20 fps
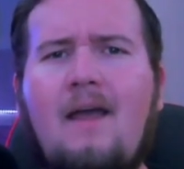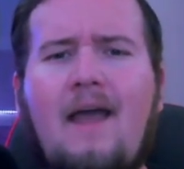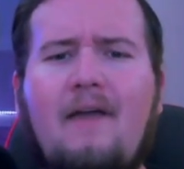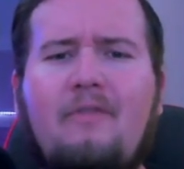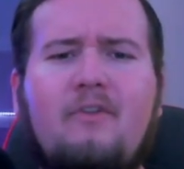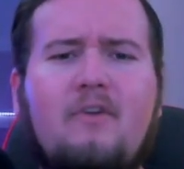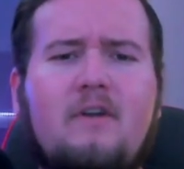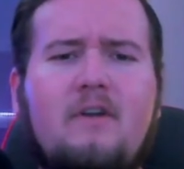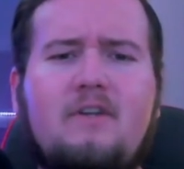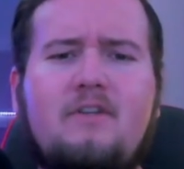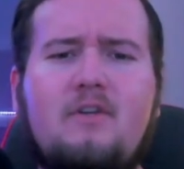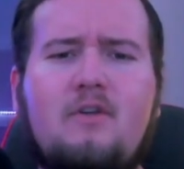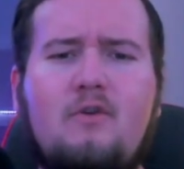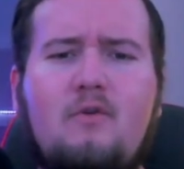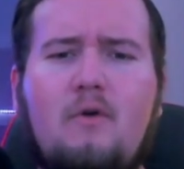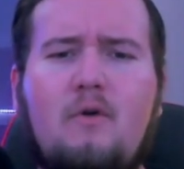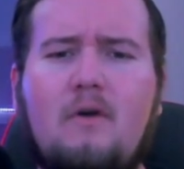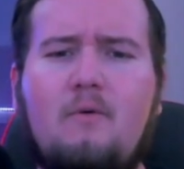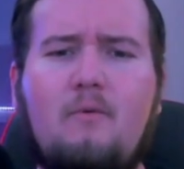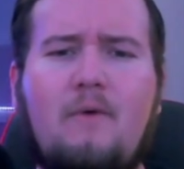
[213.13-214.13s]
At
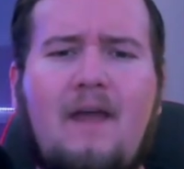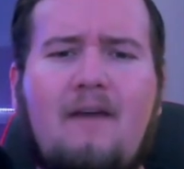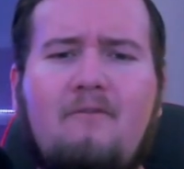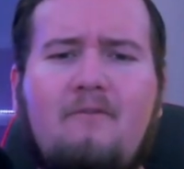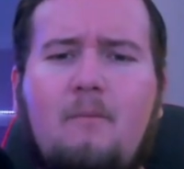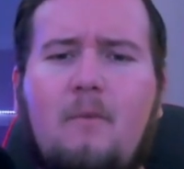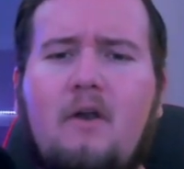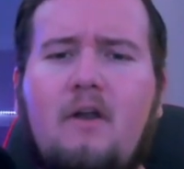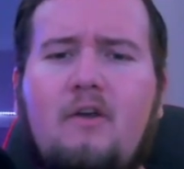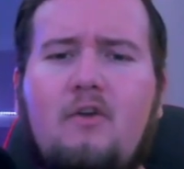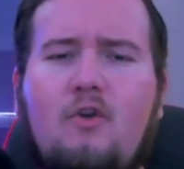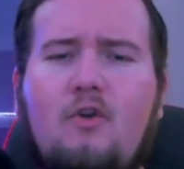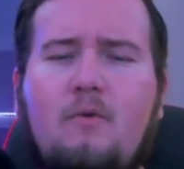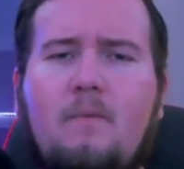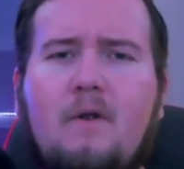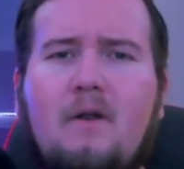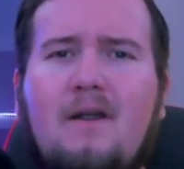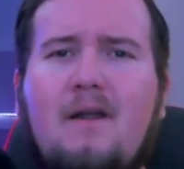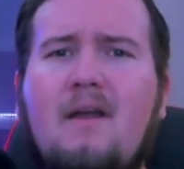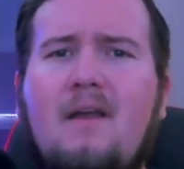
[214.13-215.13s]
32, we have Amari
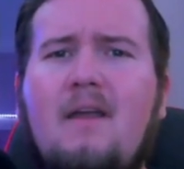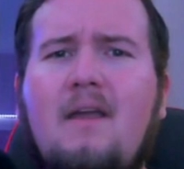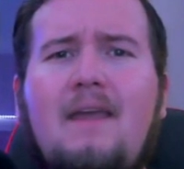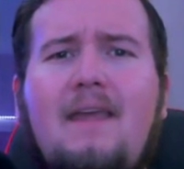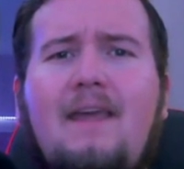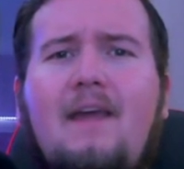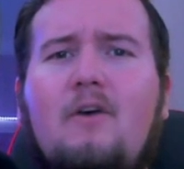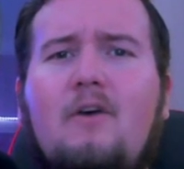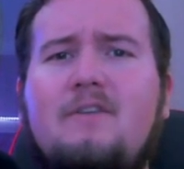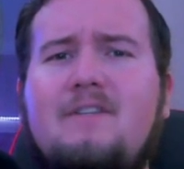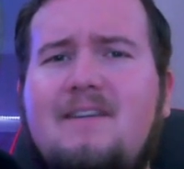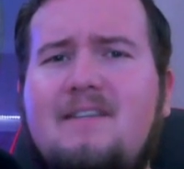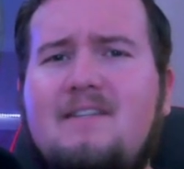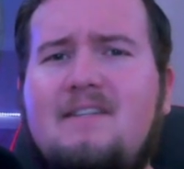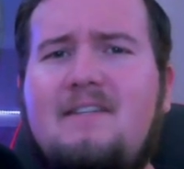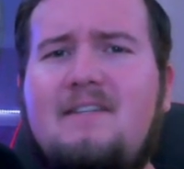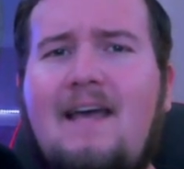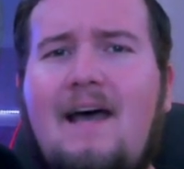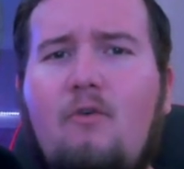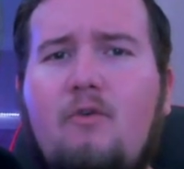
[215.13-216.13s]
Cooper. He goes
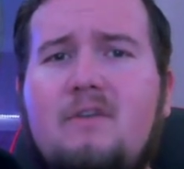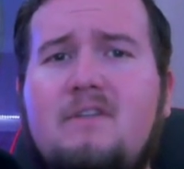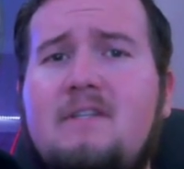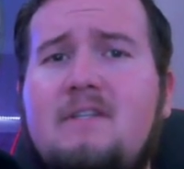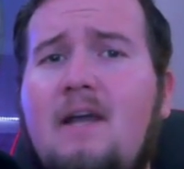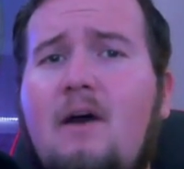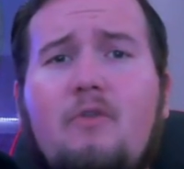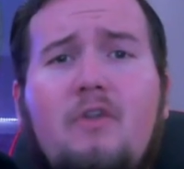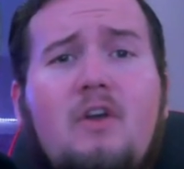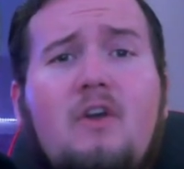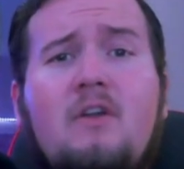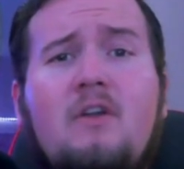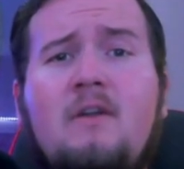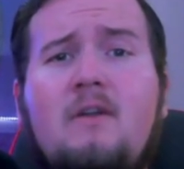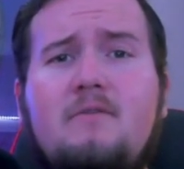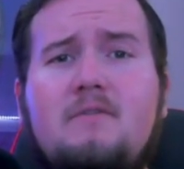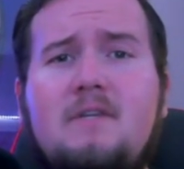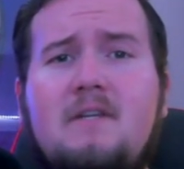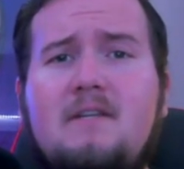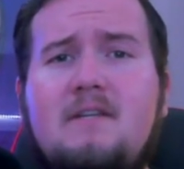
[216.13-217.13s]
against Dallas. Now, the good
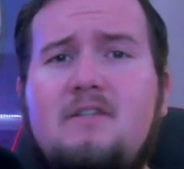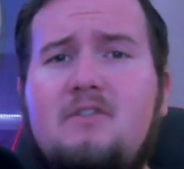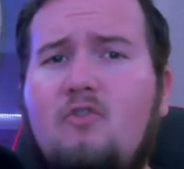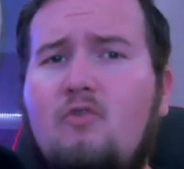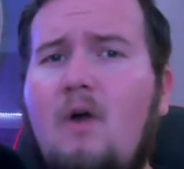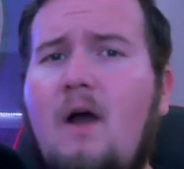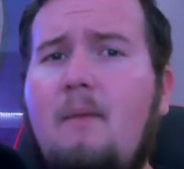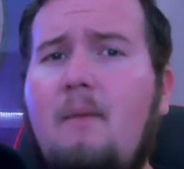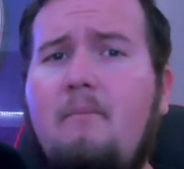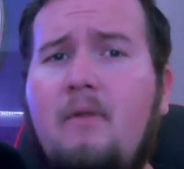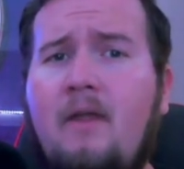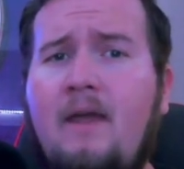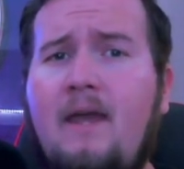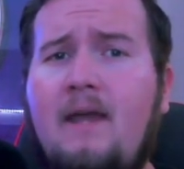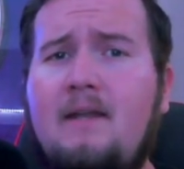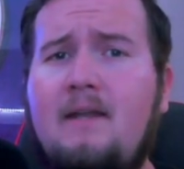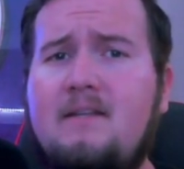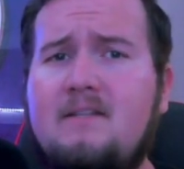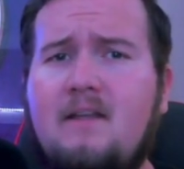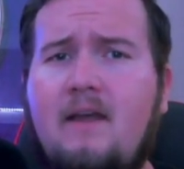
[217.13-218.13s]
news is Deron
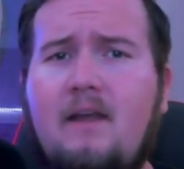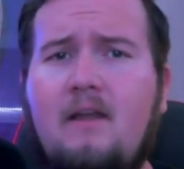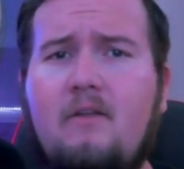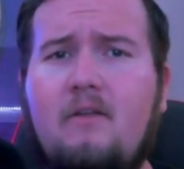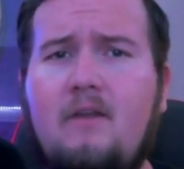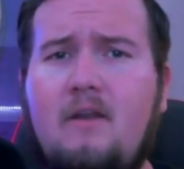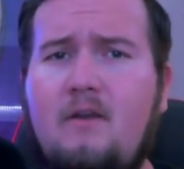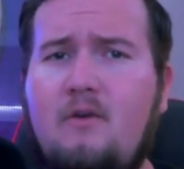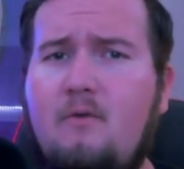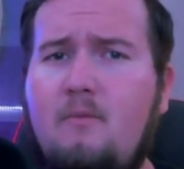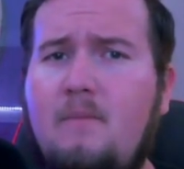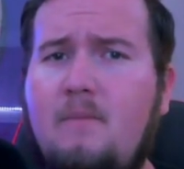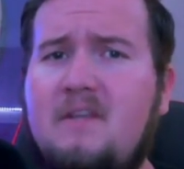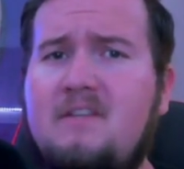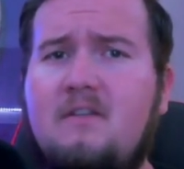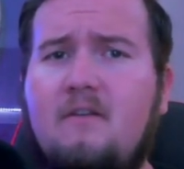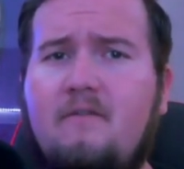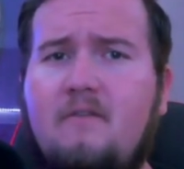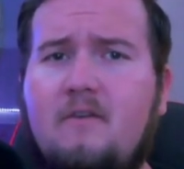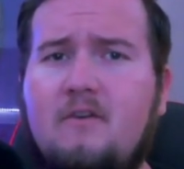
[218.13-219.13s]
Bland is likely to miss
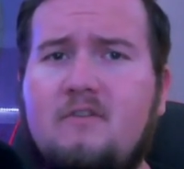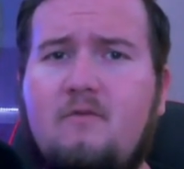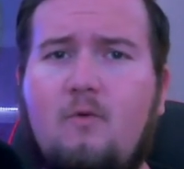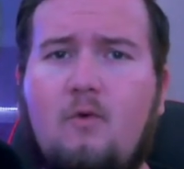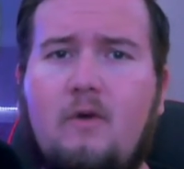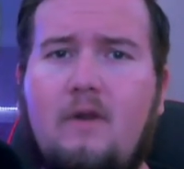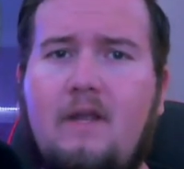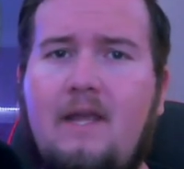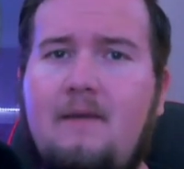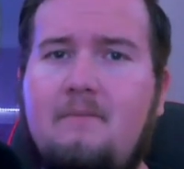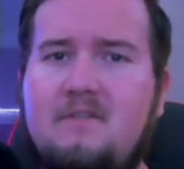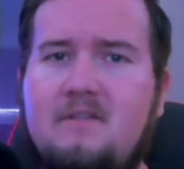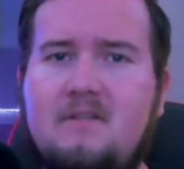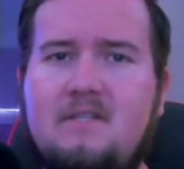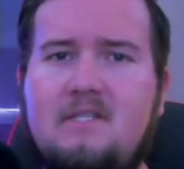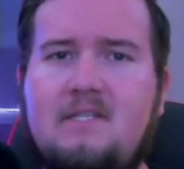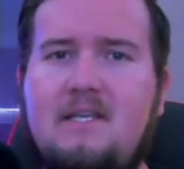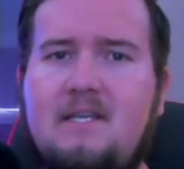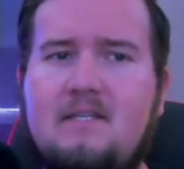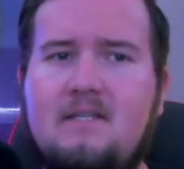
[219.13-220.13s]
the first 4 games of the
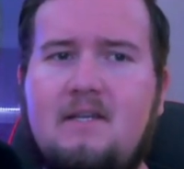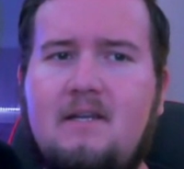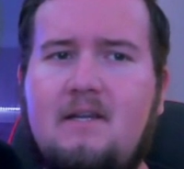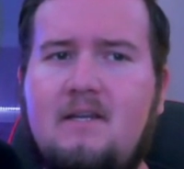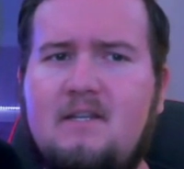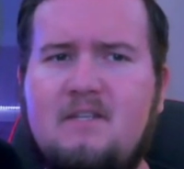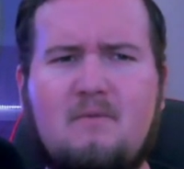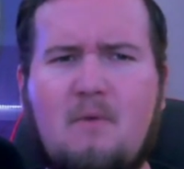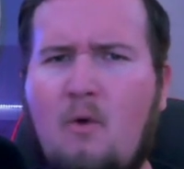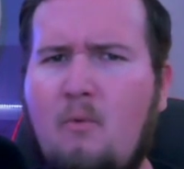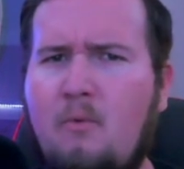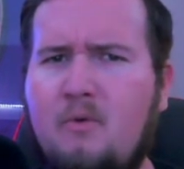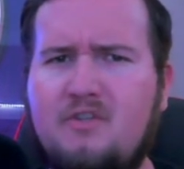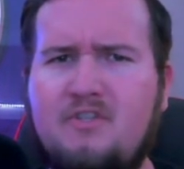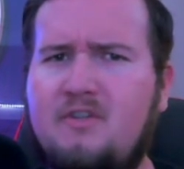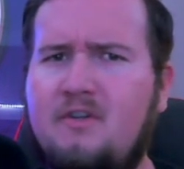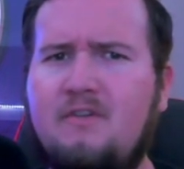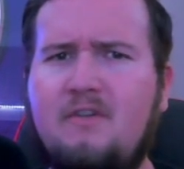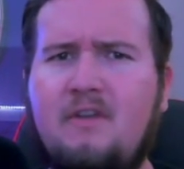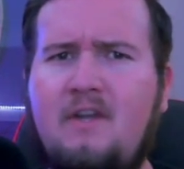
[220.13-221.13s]
season and is almost
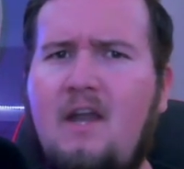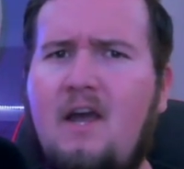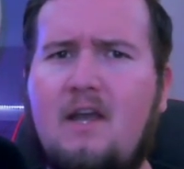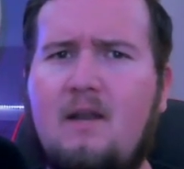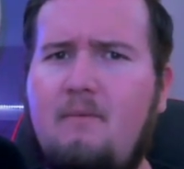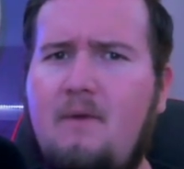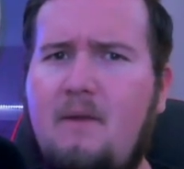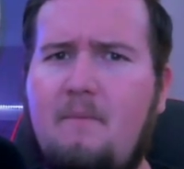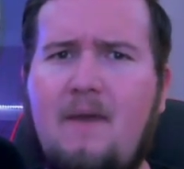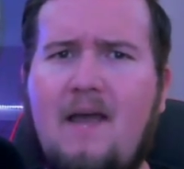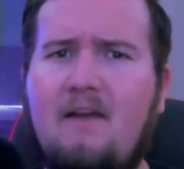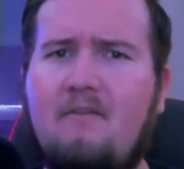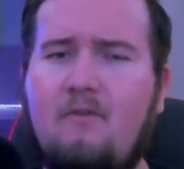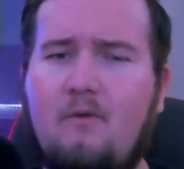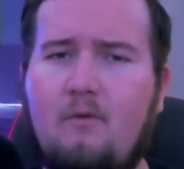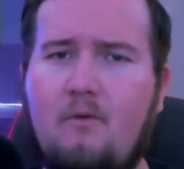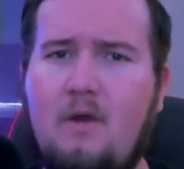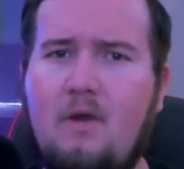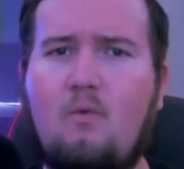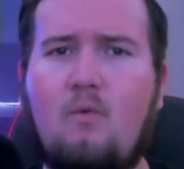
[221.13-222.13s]
certainly not going to be back for
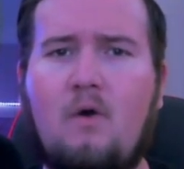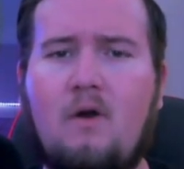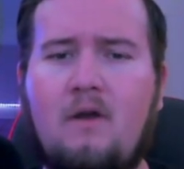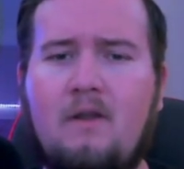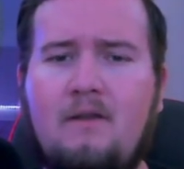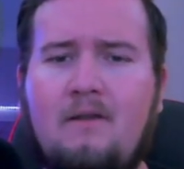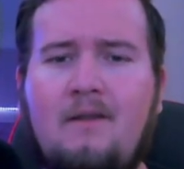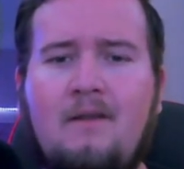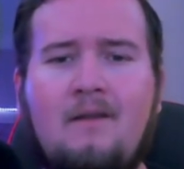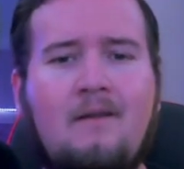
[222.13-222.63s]
week 1.